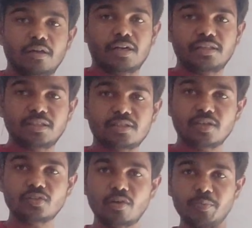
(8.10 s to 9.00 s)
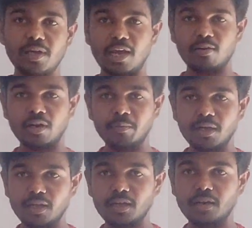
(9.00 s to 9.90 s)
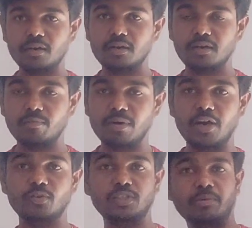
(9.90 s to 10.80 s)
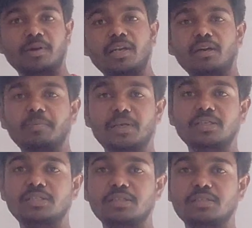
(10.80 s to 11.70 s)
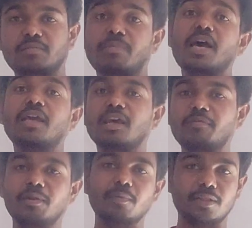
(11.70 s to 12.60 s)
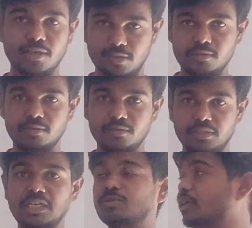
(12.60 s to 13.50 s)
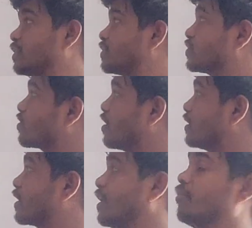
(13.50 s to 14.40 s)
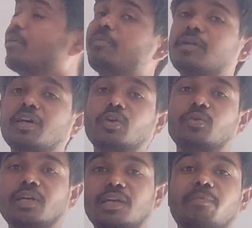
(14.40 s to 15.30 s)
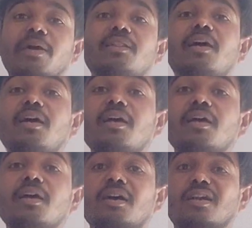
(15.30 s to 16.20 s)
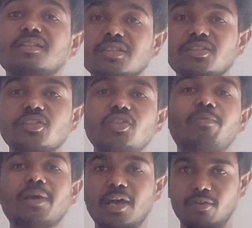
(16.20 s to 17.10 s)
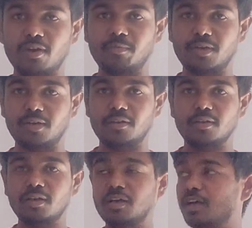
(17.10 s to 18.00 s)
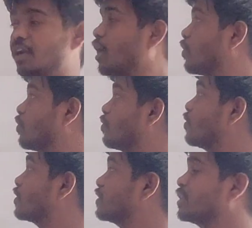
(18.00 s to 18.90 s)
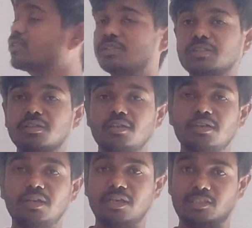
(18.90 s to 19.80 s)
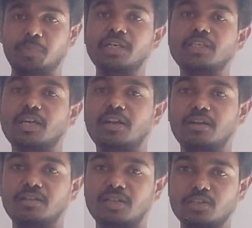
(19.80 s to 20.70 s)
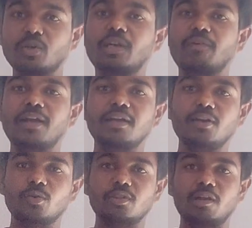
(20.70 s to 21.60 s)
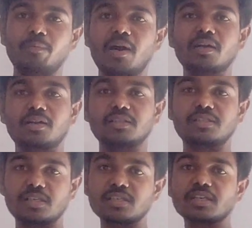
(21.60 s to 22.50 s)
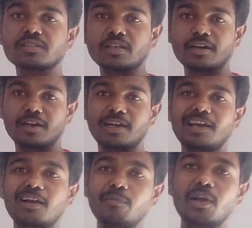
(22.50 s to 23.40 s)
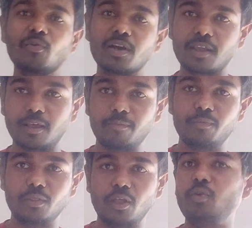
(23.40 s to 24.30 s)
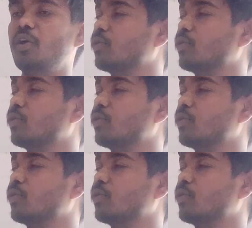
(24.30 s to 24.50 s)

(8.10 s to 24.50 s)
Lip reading: resistance of a galvanometer by using meter gauge by Kelvin method. That's why this is called the Kelvin method to determine the resistance of a galvanometer. Now, this expression is also divided into three parts: construction, circuit diagram, and working. Now, we